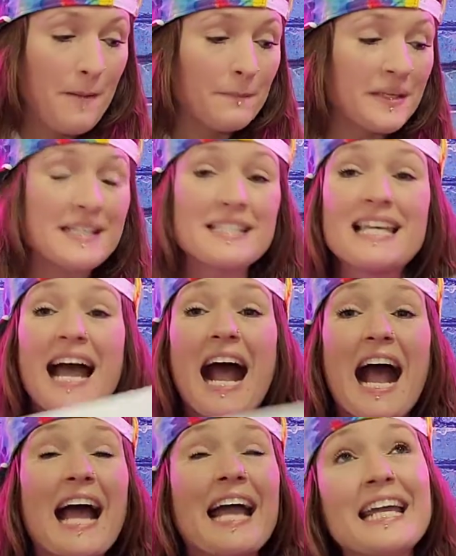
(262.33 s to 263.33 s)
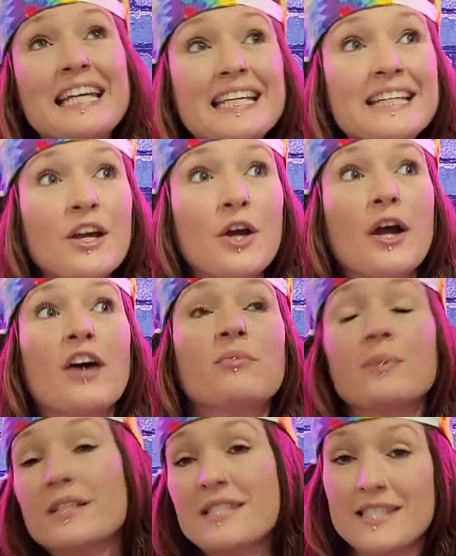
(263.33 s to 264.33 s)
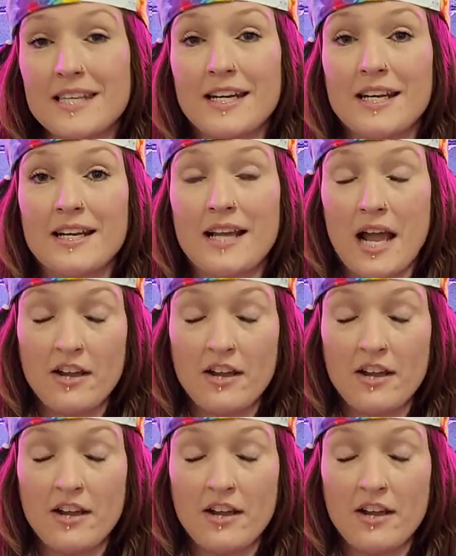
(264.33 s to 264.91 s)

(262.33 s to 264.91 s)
because I have been sitting,